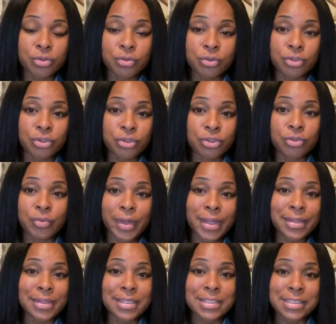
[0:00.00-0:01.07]
you to do
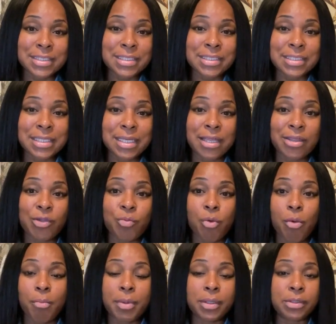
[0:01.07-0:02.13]
in this season and you
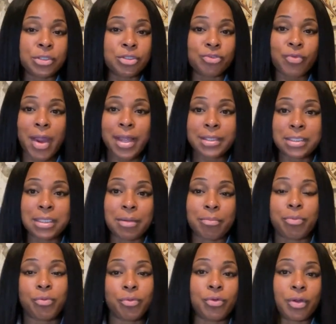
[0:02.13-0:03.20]
won't be distracted
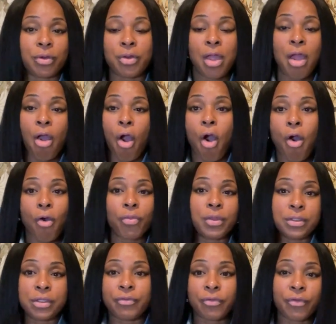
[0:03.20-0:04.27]
and pulled in all the
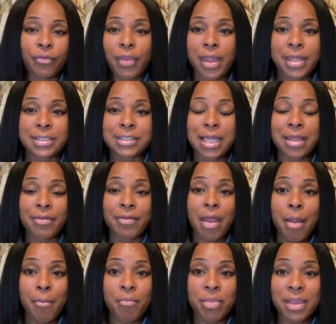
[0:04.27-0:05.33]
different things that
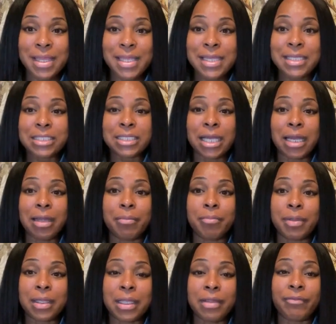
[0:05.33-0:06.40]
lead to
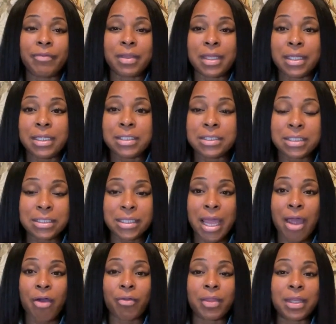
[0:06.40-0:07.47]
unbelief, lead to
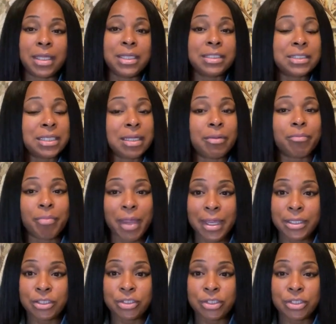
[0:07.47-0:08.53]
doubt, lead to
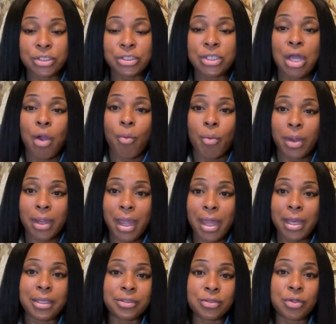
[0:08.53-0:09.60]
impatience when
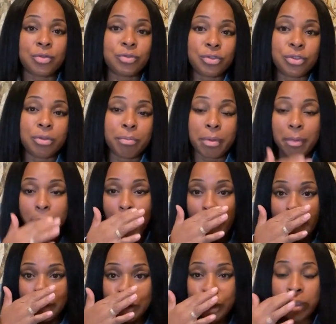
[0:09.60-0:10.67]
God has told you to be
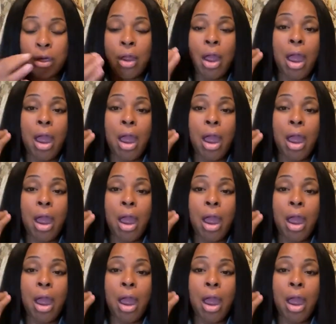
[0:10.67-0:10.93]
patient.